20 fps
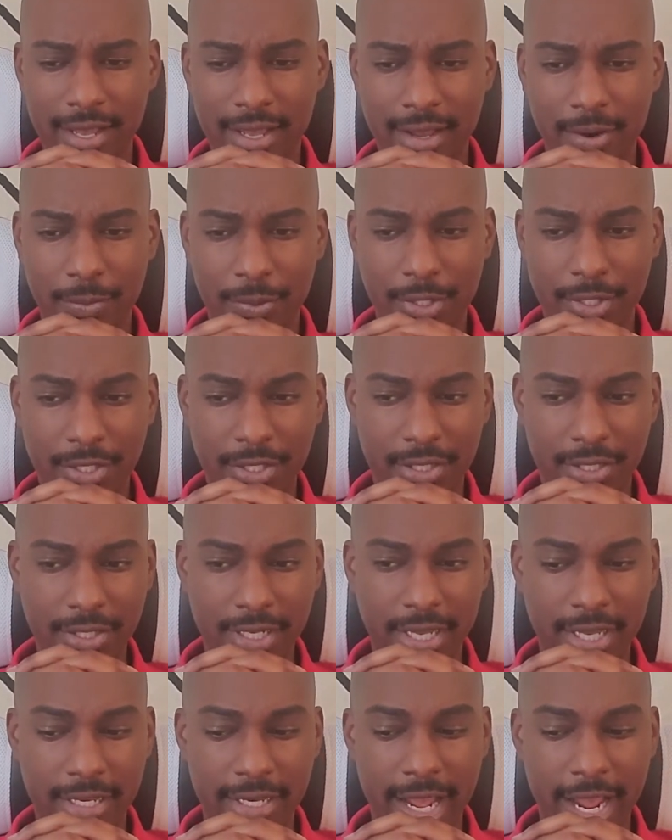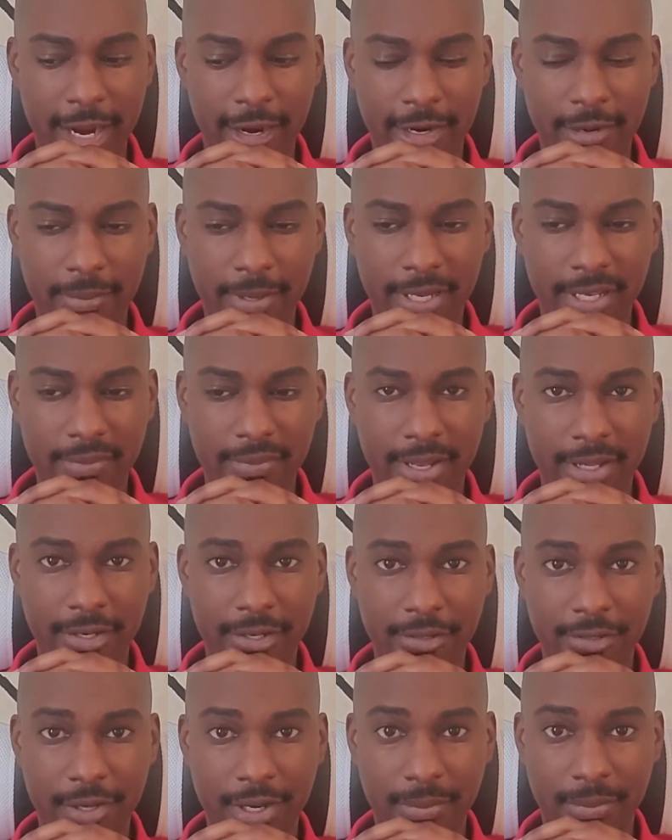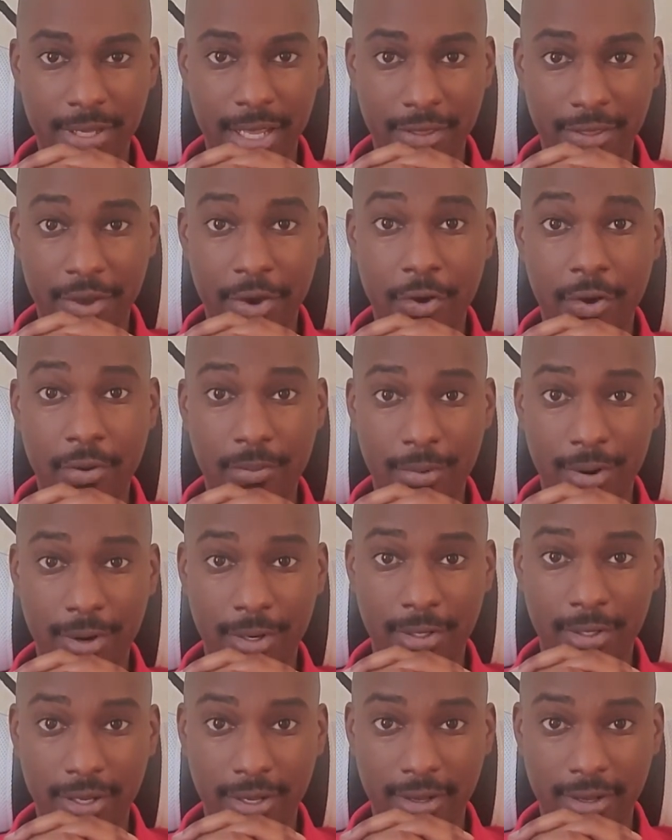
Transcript: which is an Arabic manuscript and the hallmark